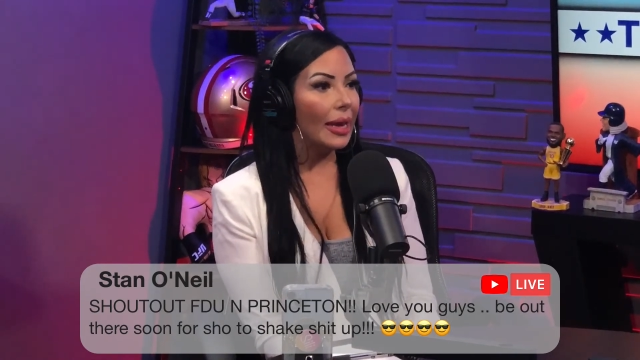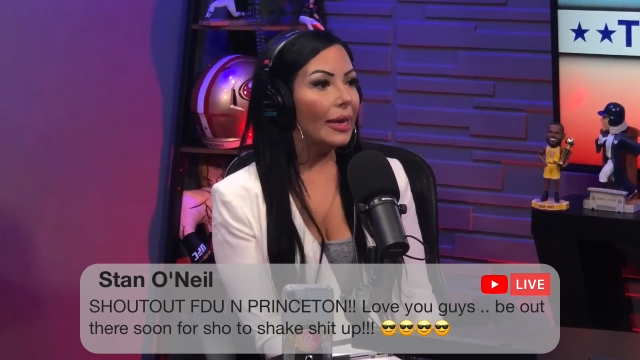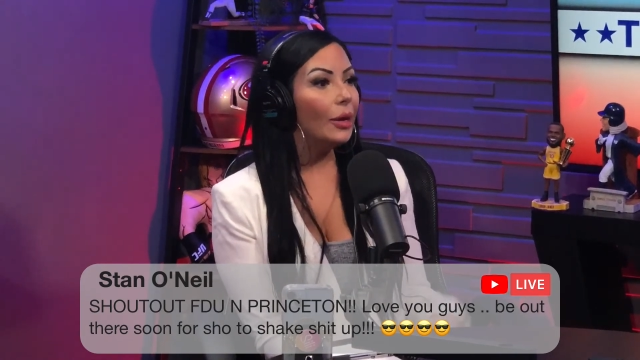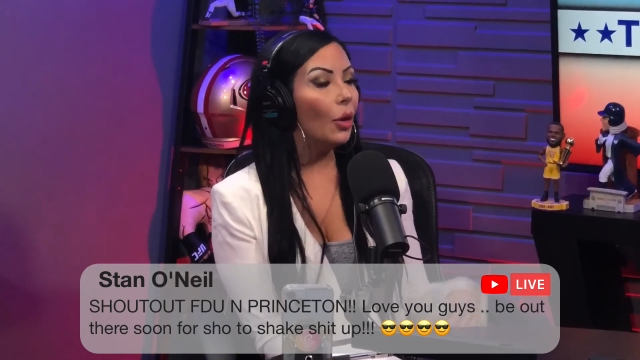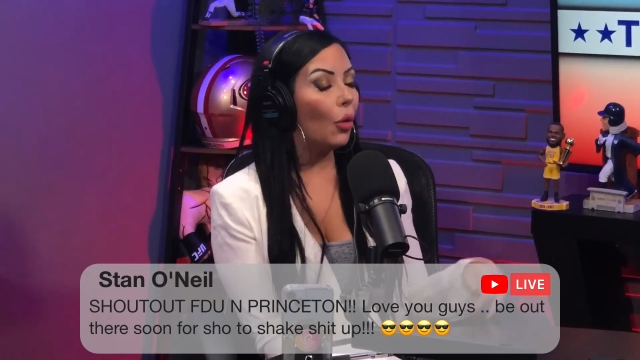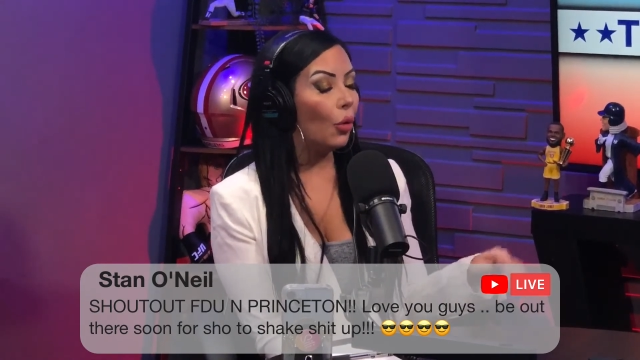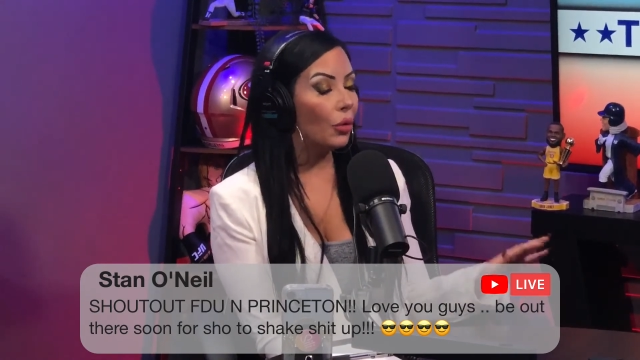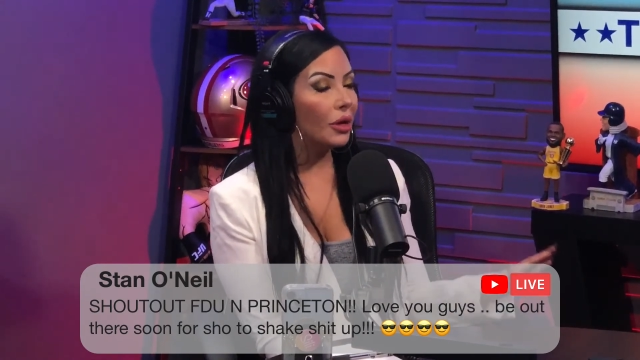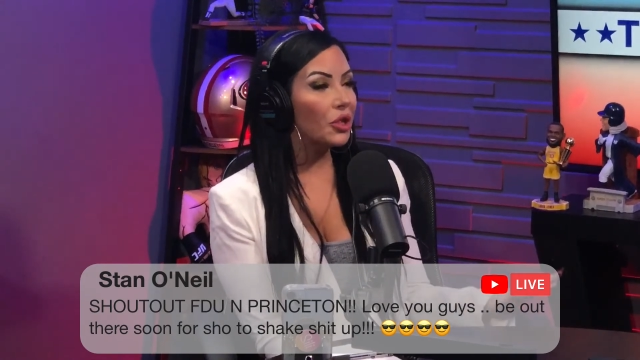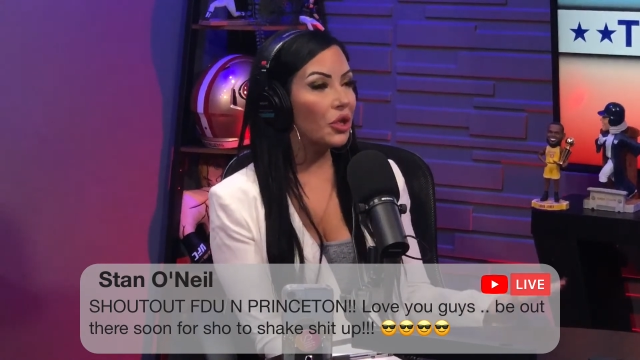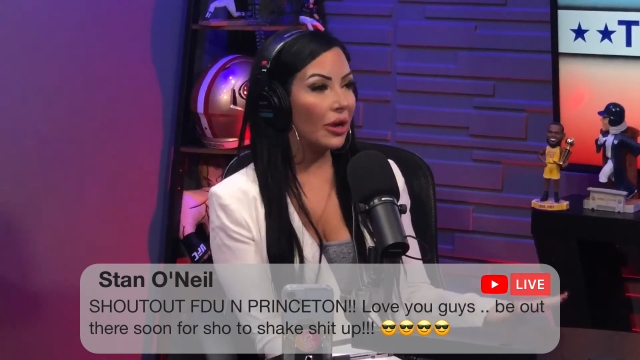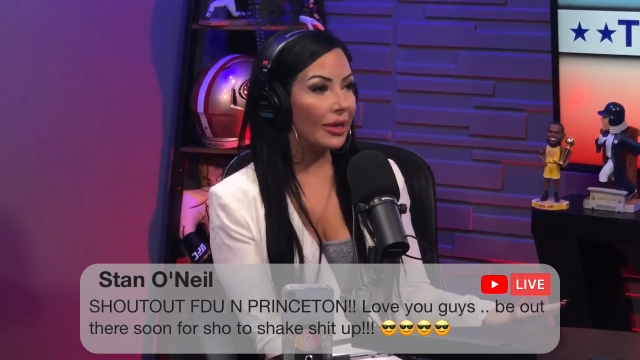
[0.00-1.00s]
he
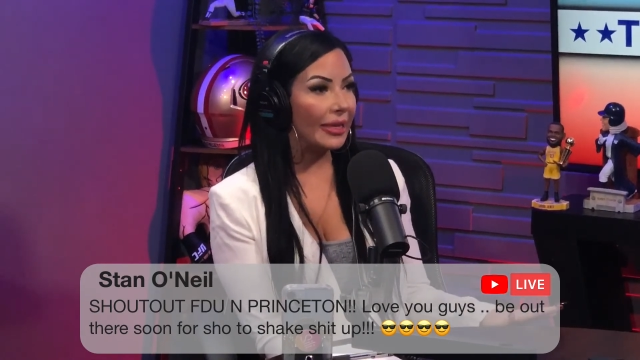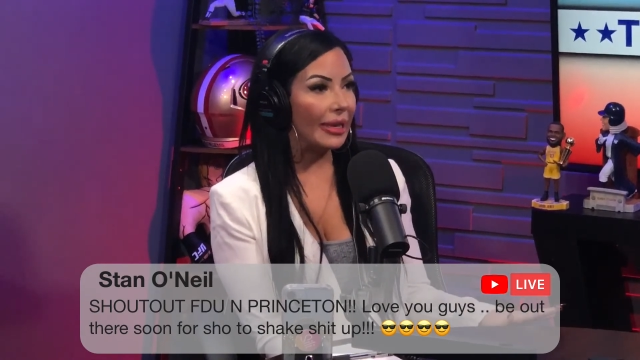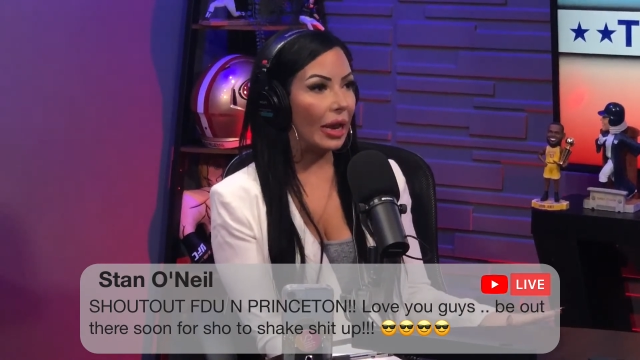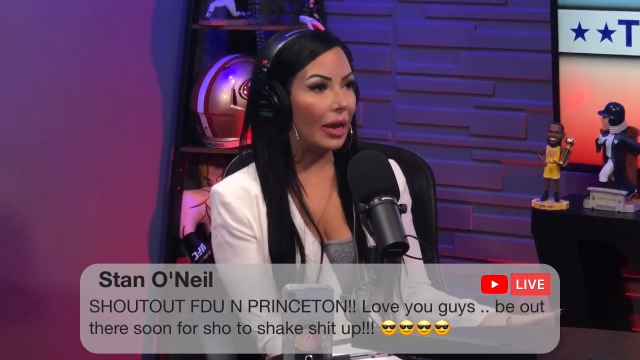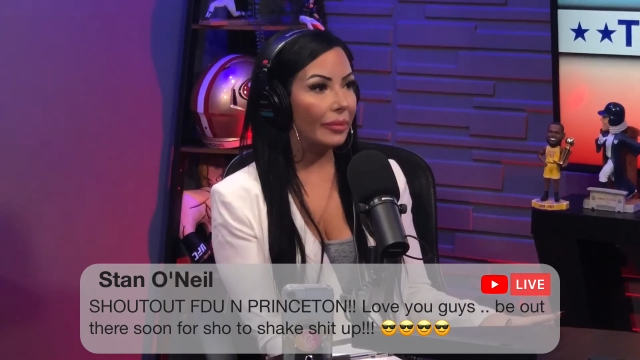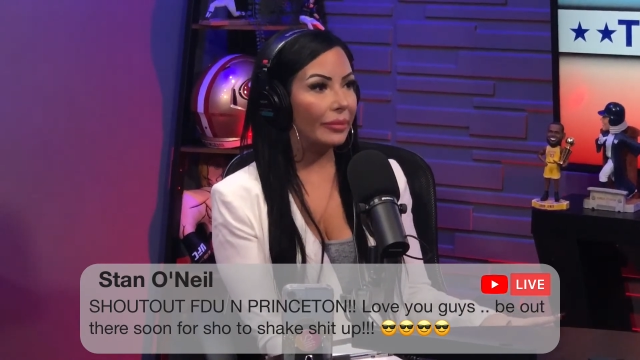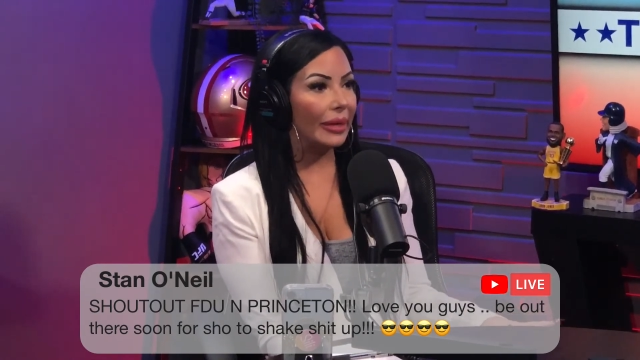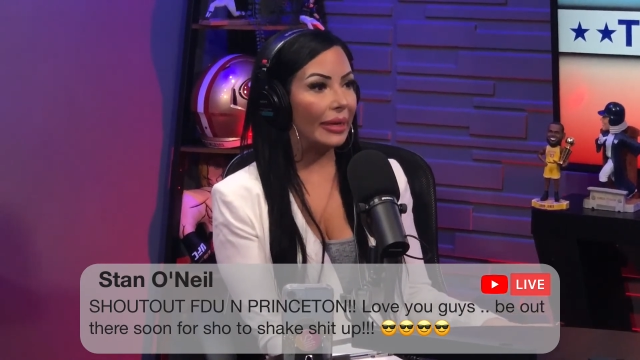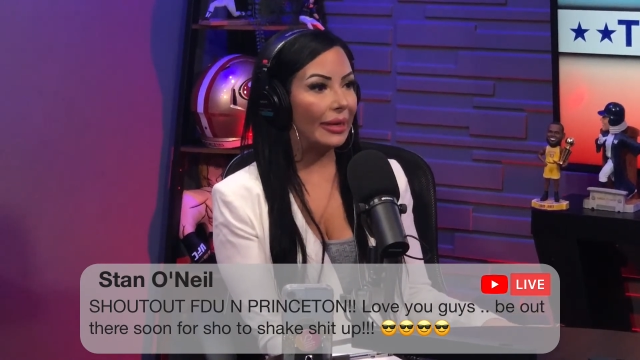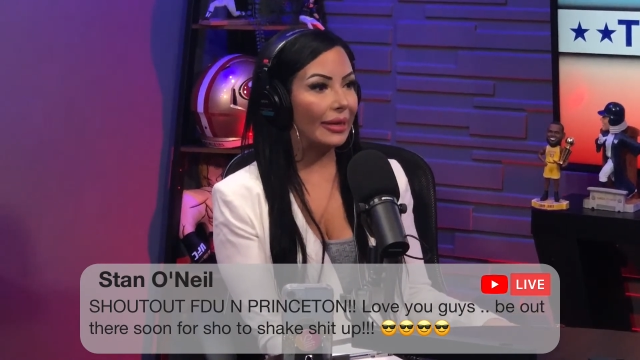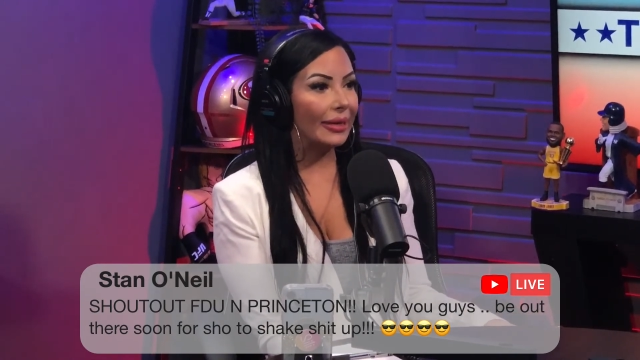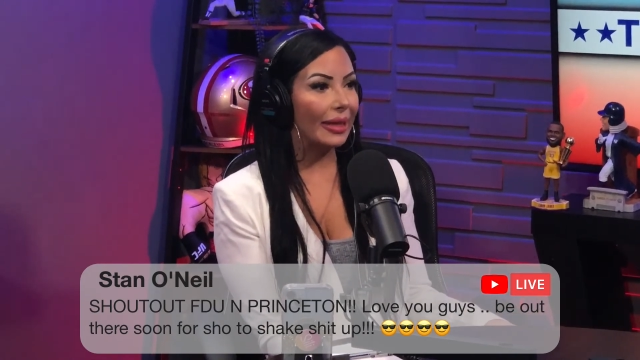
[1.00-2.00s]
always checks in on me
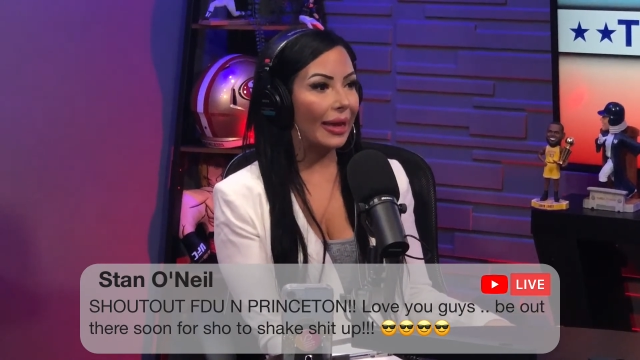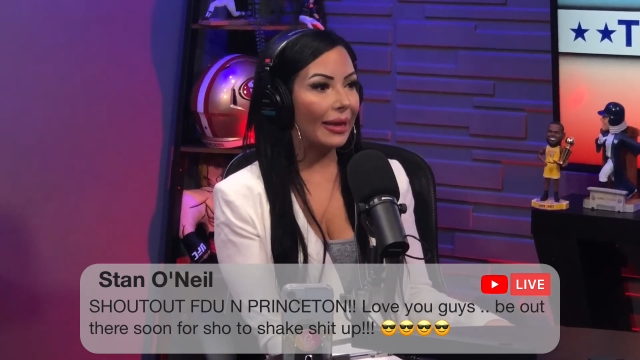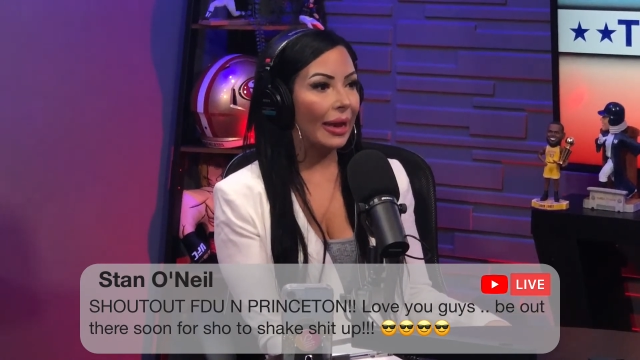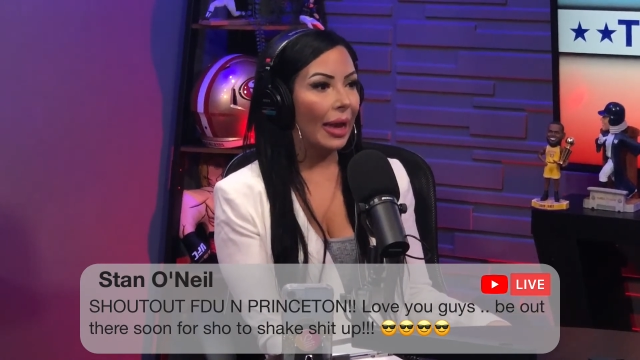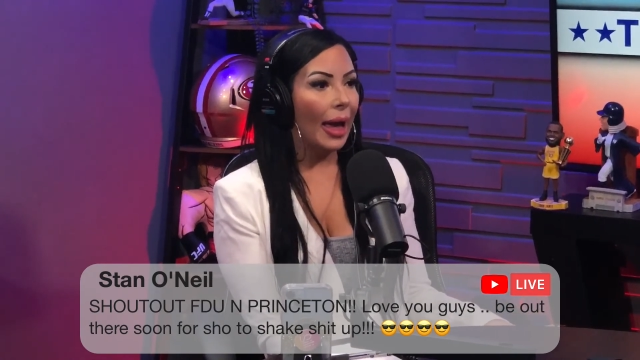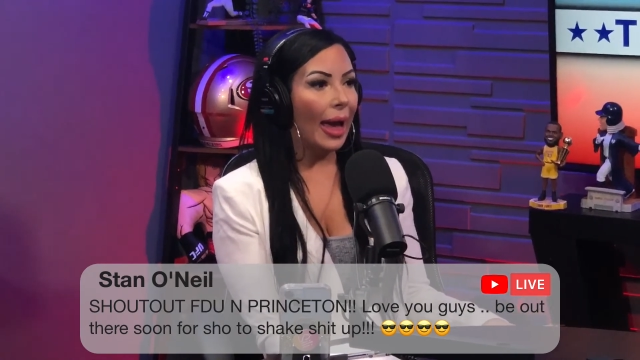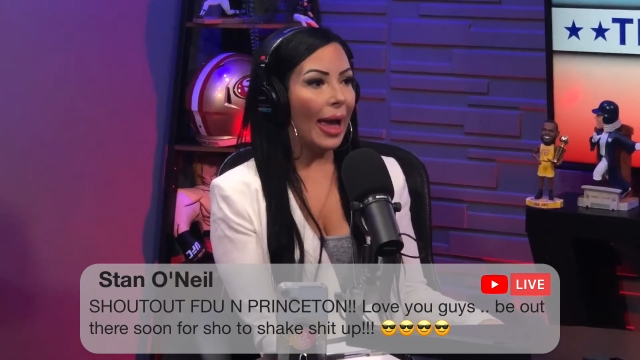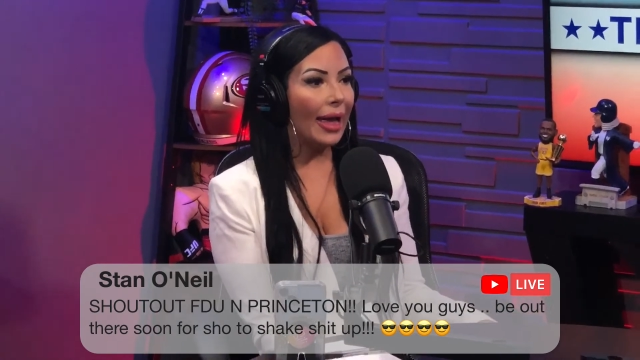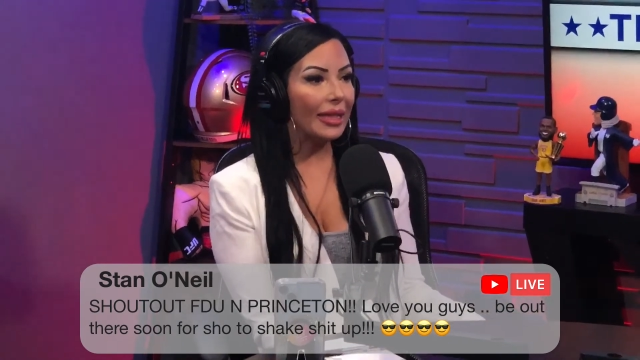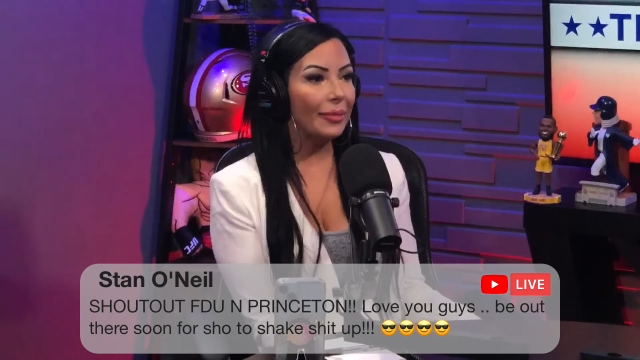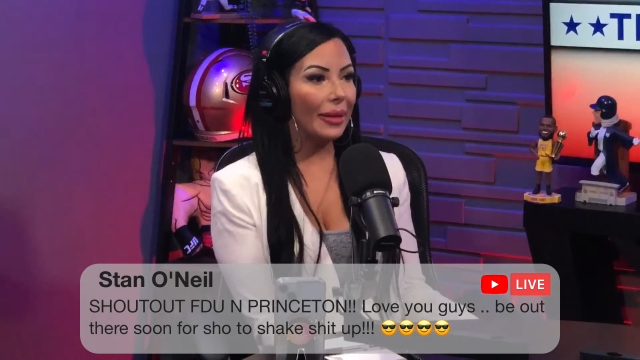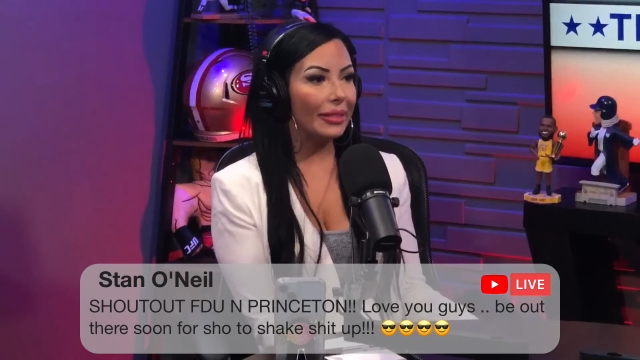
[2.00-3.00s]
and he's like,
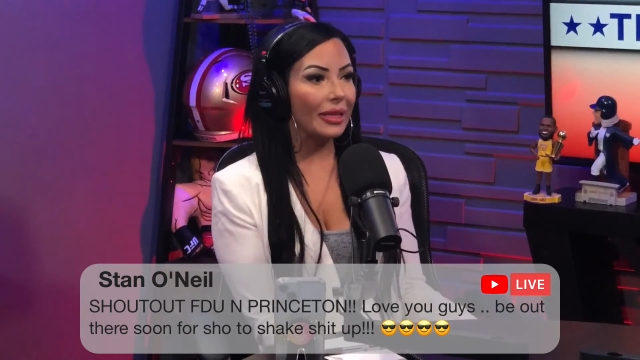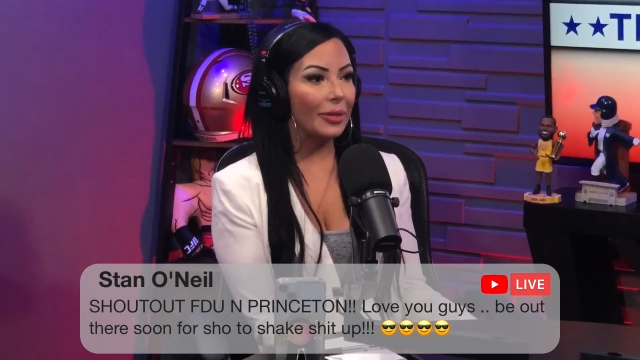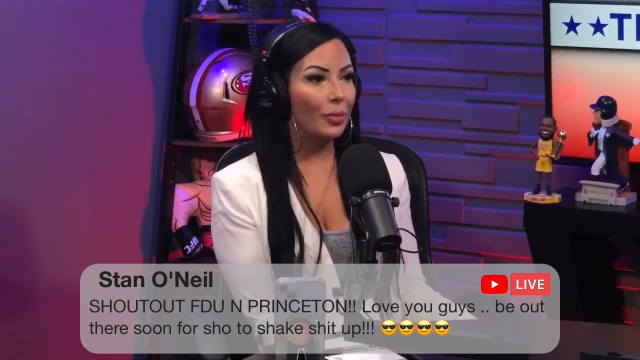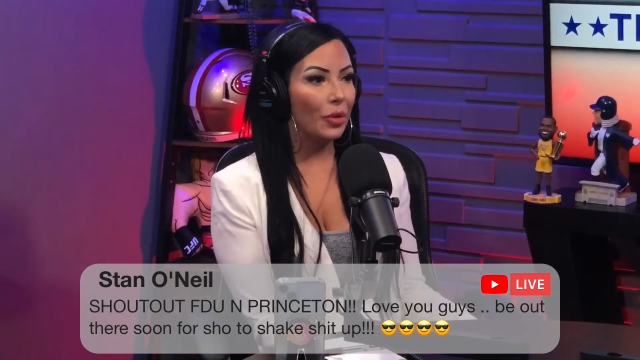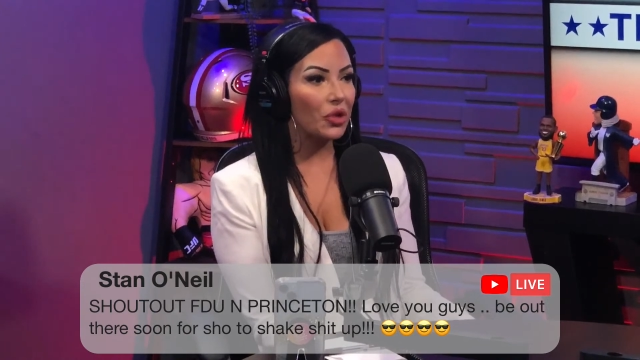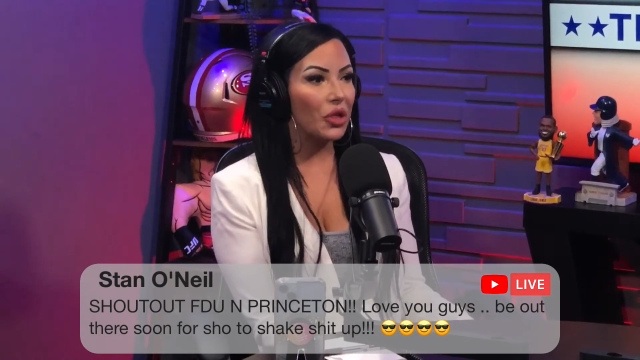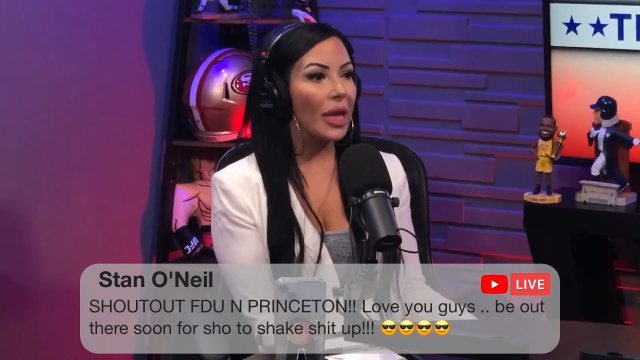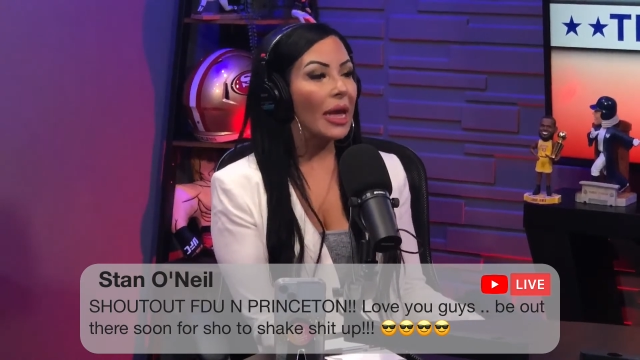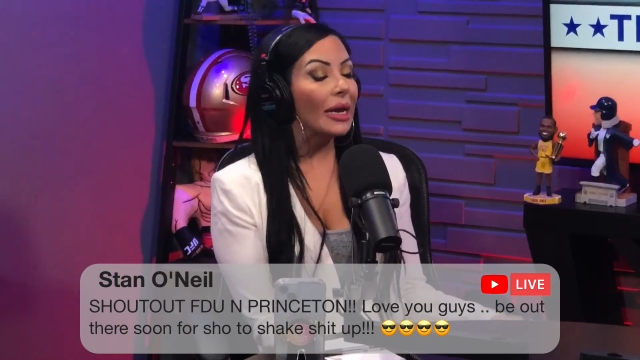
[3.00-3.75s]
how's about this bullshit?